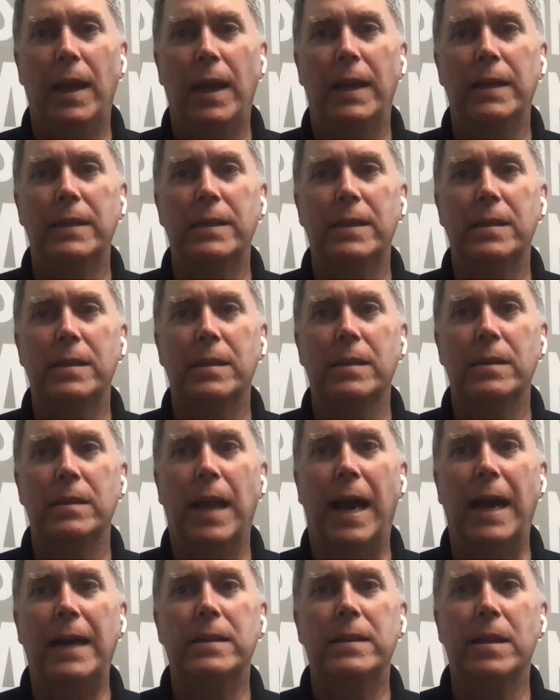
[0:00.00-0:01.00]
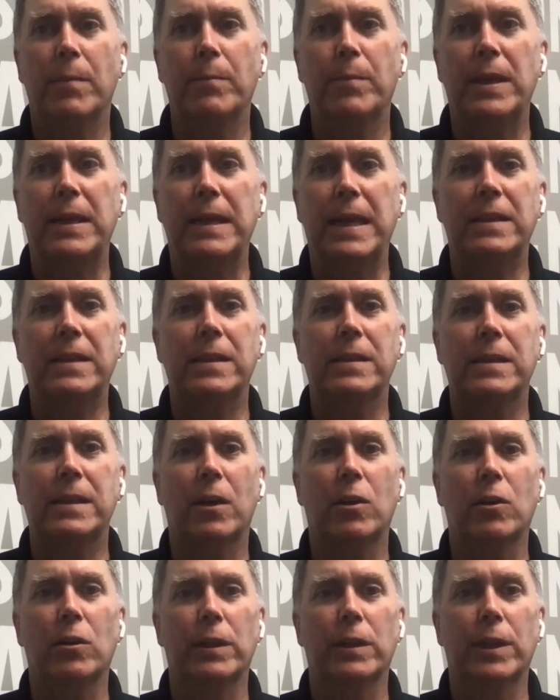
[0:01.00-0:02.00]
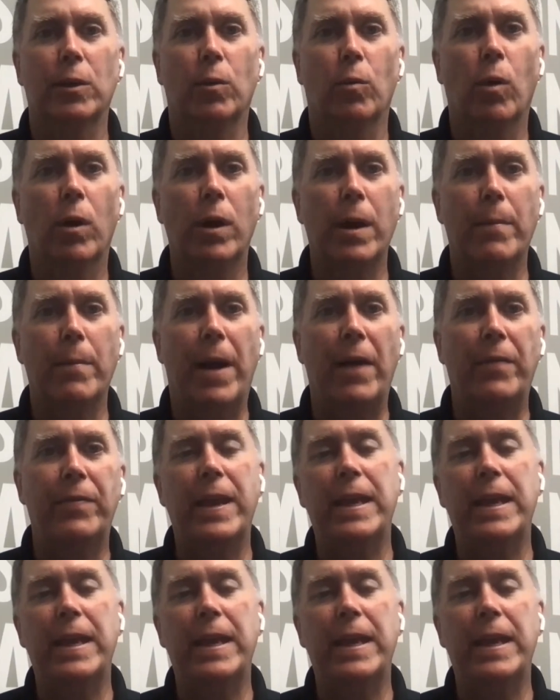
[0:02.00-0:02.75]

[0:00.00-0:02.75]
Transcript: is not something necessarily to worry about.